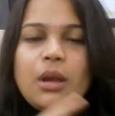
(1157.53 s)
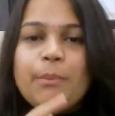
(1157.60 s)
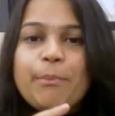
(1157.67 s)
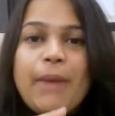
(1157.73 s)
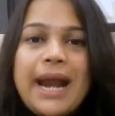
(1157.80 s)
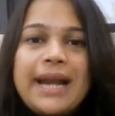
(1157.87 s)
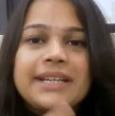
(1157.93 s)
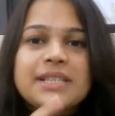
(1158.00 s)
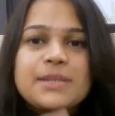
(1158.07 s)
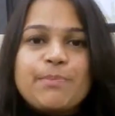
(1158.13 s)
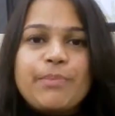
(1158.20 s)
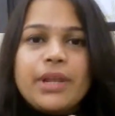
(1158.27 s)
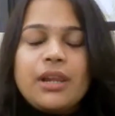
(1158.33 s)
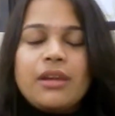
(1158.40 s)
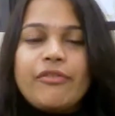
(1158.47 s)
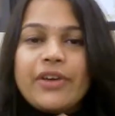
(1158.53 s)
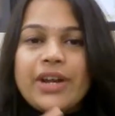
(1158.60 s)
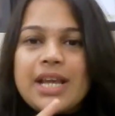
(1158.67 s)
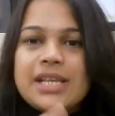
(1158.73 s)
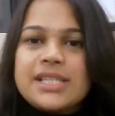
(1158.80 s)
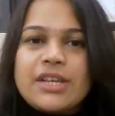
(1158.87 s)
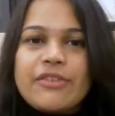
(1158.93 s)
bat spill for
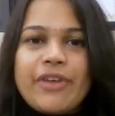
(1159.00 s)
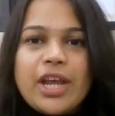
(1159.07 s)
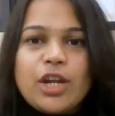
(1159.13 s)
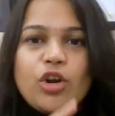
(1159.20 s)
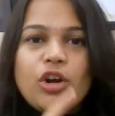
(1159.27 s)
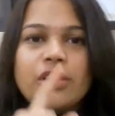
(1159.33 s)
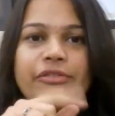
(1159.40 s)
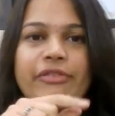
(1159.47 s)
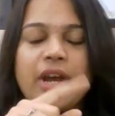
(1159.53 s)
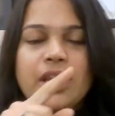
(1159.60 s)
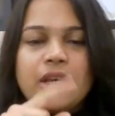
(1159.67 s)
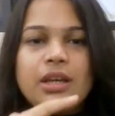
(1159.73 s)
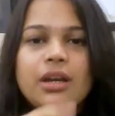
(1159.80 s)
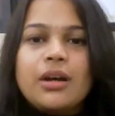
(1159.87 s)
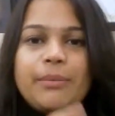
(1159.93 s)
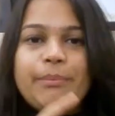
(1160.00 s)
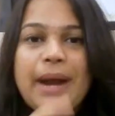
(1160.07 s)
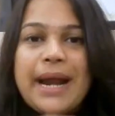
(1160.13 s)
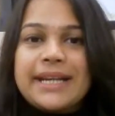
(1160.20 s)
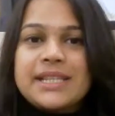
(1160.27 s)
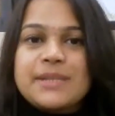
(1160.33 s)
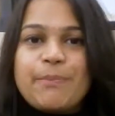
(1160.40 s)
SA 505,
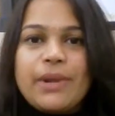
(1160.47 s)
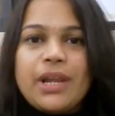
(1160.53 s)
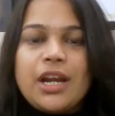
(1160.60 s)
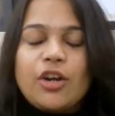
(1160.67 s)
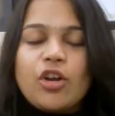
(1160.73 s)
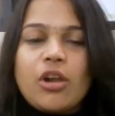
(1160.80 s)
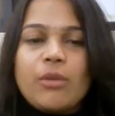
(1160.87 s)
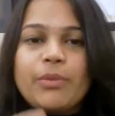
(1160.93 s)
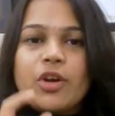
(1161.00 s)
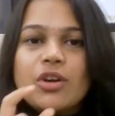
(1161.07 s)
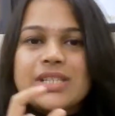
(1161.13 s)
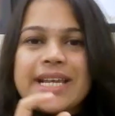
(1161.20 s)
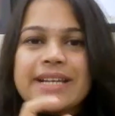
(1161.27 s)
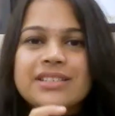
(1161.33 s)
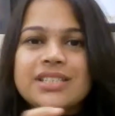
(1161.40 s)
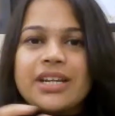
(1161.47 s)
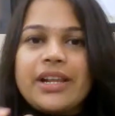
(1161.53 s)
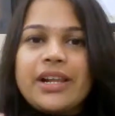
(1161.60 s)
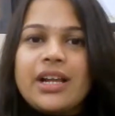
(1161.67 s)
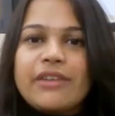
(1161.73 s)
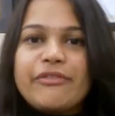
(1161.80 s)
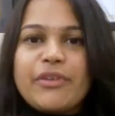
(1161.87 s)
bat spill and all, because
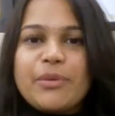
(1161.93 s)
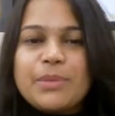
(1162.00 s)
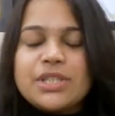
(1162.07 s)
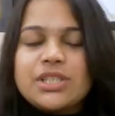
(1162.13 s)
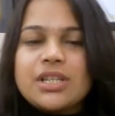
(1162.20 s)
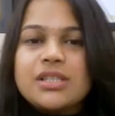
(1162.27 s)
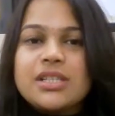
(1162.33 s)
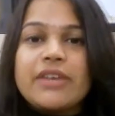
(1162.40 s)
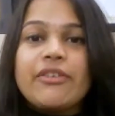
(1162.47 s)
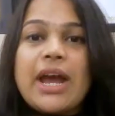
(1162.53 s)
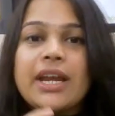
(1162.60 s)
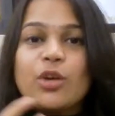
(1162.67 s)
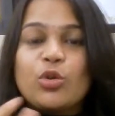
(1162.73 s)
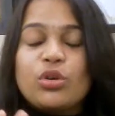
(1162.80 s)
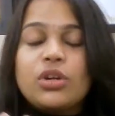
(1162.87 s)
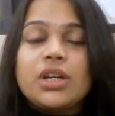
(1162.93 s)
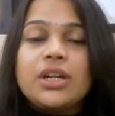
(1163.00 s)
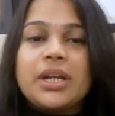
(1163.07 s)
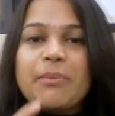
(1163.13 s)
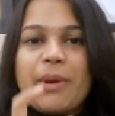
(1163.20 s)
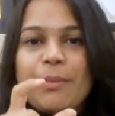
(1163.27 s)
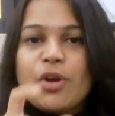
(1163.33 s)
external confirmations, I couldn't
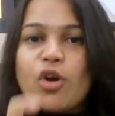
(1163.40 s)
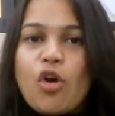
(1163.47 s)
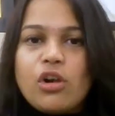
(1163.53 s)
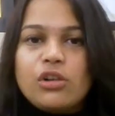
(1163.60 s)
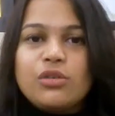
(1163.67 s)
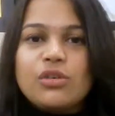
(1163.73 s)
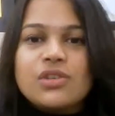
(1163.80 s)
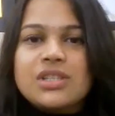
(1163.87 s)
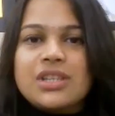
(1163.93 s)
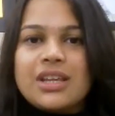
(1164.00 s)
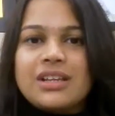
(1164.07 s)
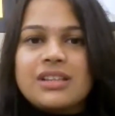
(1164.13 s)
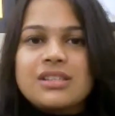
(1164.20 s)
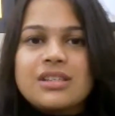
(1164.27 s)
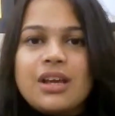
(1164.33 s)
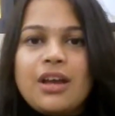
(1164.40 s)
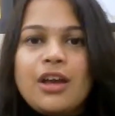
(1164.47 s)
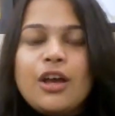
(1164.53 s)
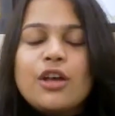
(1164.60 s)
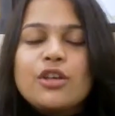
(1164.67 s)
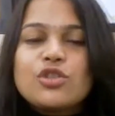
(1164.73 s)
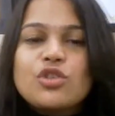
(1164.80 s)
remember all those things.
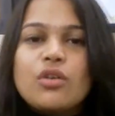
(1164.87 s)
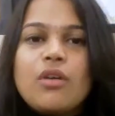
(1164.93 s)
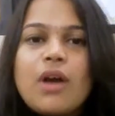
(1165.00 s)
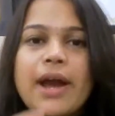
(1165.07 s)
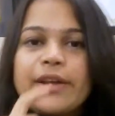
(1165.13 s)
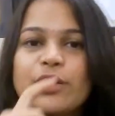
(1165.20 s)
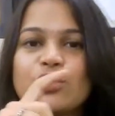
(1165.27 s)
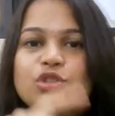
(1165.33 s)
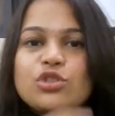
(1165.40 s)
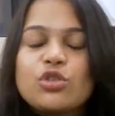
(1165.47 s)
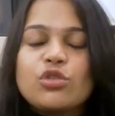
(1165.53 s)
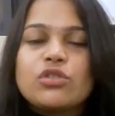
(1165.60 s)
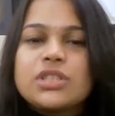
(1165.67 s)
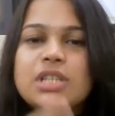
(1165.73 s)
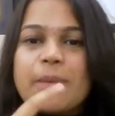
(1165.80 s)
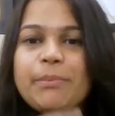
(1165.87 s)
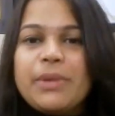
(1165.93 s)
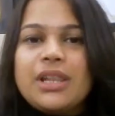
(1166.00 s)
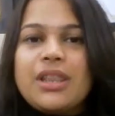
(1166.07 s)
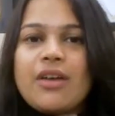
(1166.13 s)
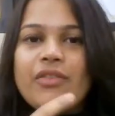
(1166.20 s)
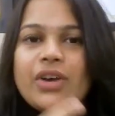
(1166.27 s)
So I used to
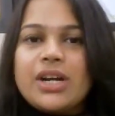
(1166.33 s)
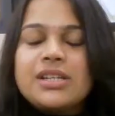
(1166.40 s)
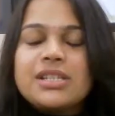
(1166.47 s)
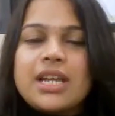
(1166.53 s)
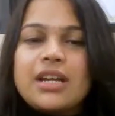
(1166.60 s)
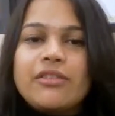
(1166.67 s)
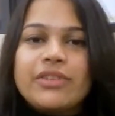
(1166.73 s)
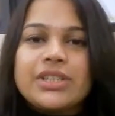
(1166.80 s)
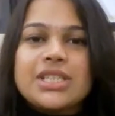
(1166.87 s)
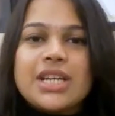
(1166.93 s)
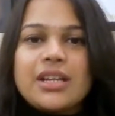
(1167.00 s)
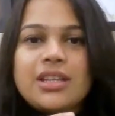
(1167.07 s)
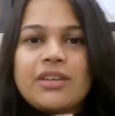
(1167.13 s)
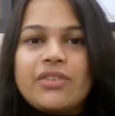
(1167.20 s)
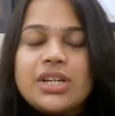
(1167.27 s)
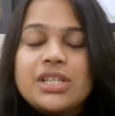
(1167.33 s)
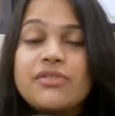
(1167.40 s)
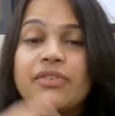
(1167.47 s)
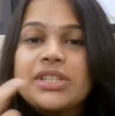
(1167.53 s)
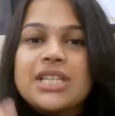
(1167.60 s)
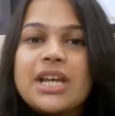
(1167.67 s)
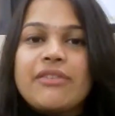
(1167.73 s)
jumble the words and which are the words
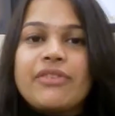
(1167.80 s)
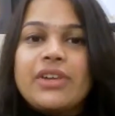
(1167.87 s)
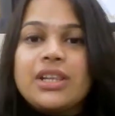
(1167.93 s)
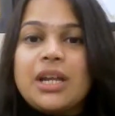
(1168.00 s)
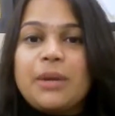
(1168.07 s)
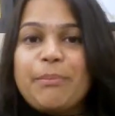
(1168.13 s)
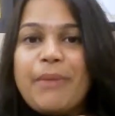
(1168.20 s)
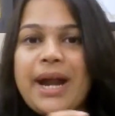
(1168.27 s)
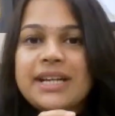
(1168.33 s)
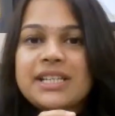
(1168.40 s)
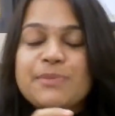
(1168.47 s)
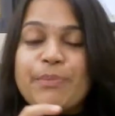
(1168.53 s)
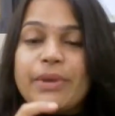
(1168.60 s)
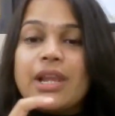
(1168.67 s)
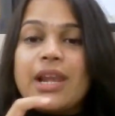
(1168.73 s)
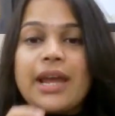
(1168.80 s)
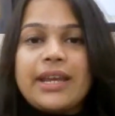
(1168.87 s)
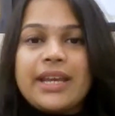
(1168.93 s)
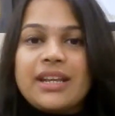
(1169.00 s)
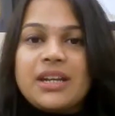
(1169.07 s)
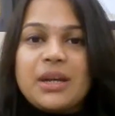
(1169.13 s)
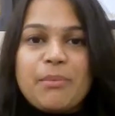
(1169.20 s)
which I feel that bat spill I
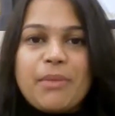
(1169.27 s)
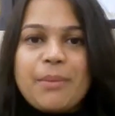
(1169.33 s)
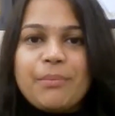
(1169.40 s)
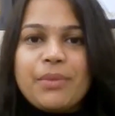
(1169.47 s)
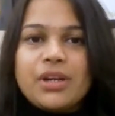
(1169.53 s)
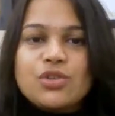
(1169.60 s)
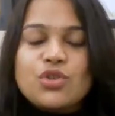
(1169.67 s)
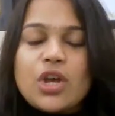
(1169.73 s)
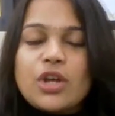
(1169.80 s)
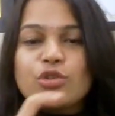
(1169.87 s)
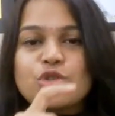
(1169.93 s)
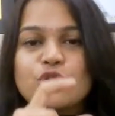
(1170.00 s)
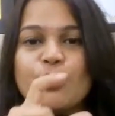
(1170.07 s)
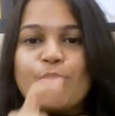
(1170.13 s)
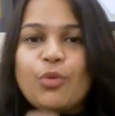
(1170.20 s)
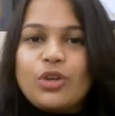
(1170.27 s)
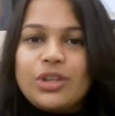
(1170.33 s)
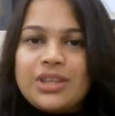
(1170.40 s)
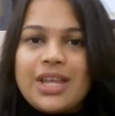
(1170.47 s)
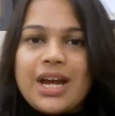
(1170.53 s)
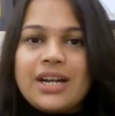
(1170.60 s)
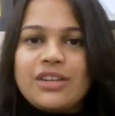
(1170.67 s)
can remember. So I used to
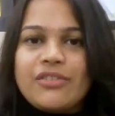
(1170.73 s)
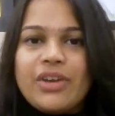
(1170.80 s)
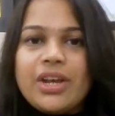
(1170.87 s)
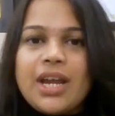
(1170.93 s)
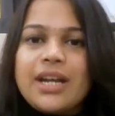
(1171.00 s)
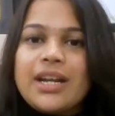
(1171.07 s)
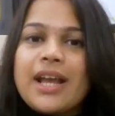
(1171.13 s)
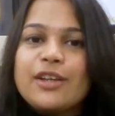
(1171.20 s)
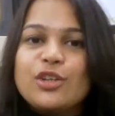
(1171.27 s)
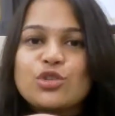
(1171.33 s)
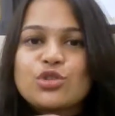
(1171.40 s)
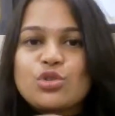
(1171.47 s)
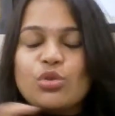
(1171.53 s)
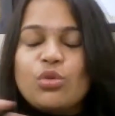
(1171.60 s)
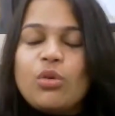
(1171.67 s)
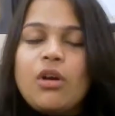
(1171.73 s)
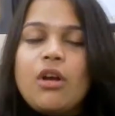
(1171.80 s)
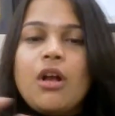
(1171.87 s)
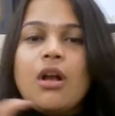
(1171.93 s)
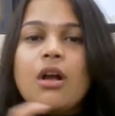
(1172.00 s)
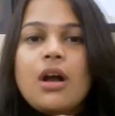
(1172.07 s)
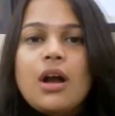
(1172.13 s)
put that way and I used to
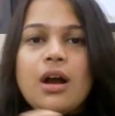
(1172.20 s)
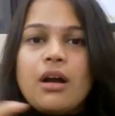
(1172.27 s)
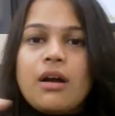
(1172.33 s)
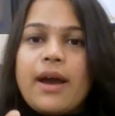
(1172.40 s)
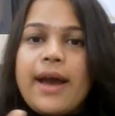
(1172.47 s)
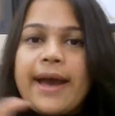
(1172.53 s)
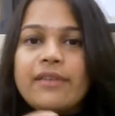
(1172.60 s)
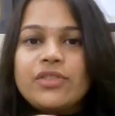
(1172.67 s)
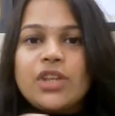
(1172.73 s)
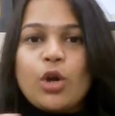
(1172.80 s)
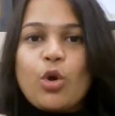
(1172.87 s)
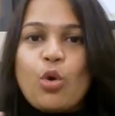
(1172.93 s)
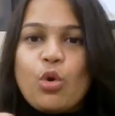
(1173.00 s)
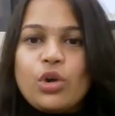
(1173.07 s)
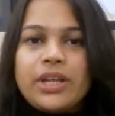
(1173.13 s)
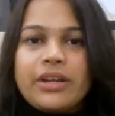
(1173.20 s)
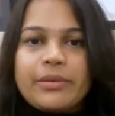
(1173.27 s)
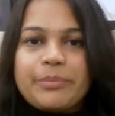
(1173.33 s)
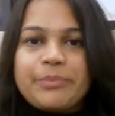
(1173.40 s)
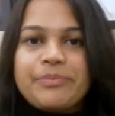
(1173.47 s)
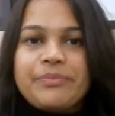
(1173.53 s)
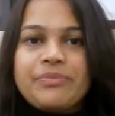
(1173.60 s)
have the coding.
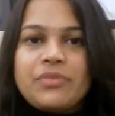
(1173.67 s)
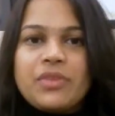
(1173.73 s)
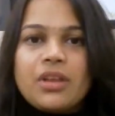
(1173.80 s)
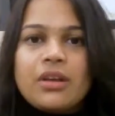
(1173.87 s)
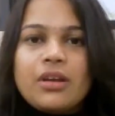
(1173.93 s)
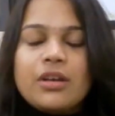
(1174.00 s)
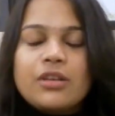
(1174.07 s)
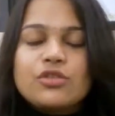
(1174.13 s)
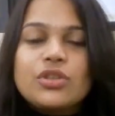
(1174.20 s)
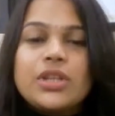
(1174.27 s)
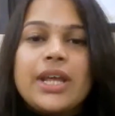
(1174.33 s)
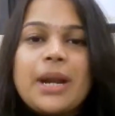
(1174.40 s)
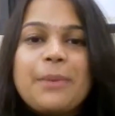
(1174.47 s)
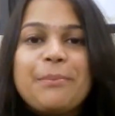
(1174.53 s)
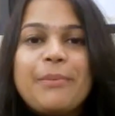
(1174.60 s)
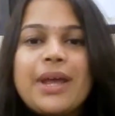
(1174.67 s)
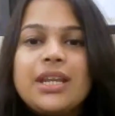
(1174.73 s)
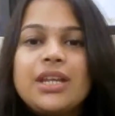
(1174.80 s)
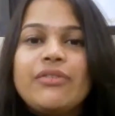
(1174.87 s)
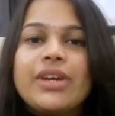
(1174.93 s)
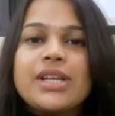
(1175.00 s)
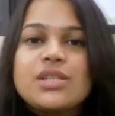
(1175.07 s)
So there are
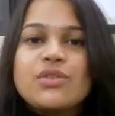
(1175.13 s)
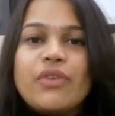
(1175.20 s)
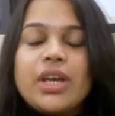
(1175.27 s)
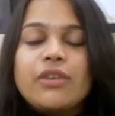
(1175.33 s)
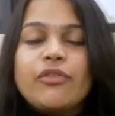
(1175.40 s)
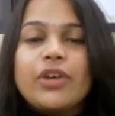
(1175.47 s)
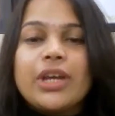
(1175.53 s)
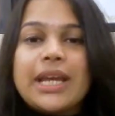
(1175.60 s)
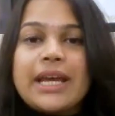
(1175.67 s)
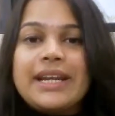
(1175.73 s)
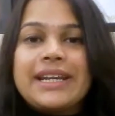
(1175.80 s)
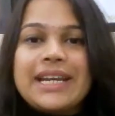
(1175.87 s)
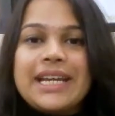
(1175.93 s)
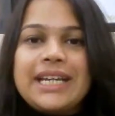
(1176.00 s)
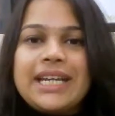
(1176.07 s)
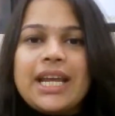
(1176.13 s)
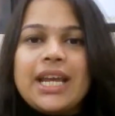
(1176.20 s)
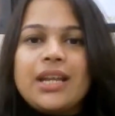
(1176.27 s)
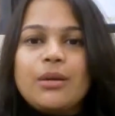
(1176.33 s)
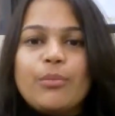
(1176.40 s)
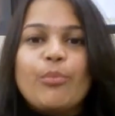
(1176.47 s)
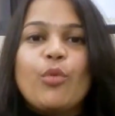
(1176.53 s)
many ways where we can
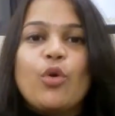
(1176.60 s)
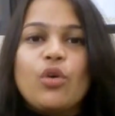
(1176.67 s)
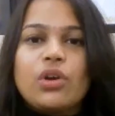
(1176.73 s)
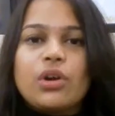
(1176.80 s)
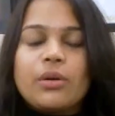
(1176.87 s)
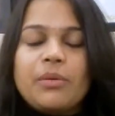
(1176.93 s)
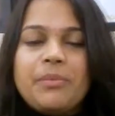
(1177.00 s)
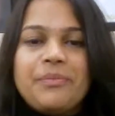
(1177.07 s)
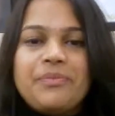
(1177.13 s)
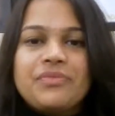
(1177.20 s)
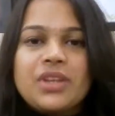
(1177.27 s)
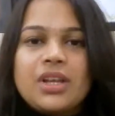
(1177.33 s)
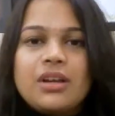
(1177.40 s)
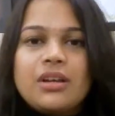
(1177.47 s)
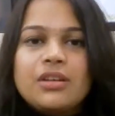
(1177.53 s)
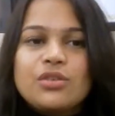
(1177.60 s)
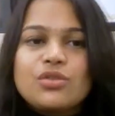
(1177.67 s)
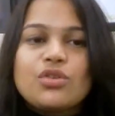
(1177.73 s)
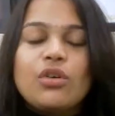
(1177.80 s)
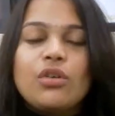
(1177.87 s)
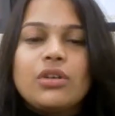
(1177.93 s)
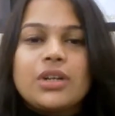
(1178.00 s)
retain more.
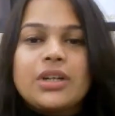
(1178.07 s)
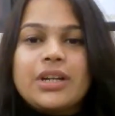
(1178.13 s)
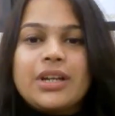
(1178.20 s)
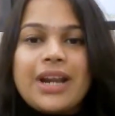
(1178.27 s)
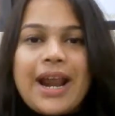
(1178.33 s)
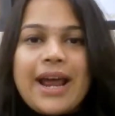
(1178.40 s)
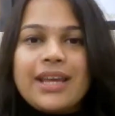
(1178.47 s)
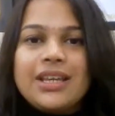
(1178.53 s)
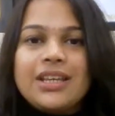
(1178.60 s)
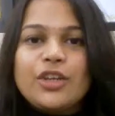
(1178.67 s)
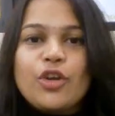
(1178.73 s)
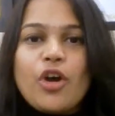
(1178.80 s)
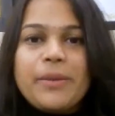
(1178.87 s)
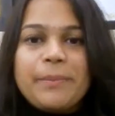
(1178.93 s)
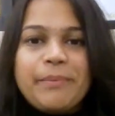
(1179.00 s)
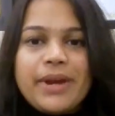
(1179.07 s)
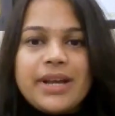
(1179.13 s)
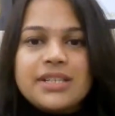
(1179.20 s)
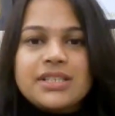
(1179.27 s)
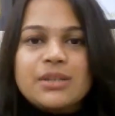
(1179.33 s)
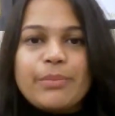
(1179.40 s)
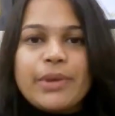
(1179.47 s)
So try your
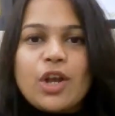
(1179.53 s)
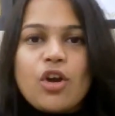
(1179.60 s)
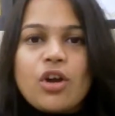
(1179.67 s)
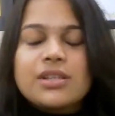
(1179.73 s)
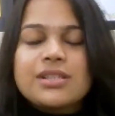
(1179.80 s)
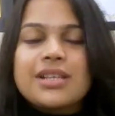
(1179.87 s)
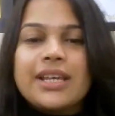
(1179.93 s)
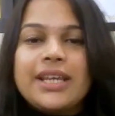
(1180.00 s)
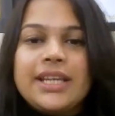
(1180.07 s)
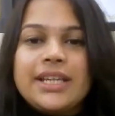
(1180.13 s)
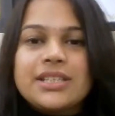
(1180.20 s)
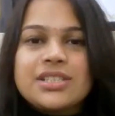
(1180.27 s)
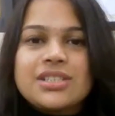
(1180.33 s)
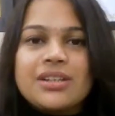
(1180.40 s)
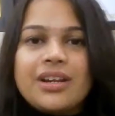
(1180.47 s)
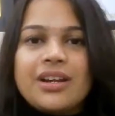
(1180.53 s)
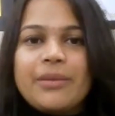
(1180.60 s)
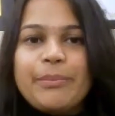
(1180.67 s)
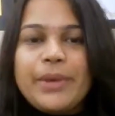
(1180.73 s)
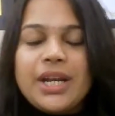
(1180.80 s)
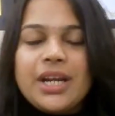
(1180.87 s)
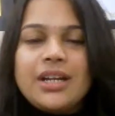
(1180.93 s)
best because each
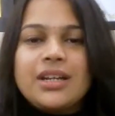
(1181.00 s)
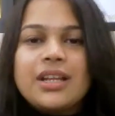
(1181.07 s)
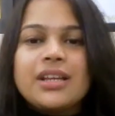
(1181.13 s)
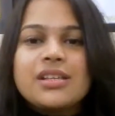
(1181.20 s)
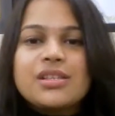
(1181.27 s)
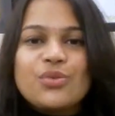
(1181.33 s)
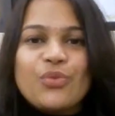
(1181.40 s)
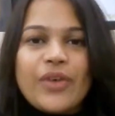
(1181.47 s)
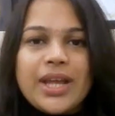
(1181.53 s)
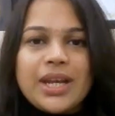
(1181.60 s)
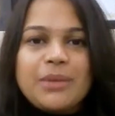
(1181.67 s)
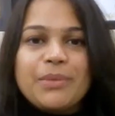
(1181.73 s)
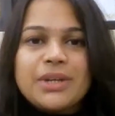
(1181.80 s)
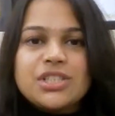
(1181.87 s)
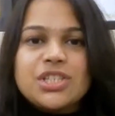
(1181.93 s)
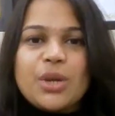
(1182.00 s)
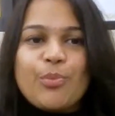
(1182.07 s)
minute is very much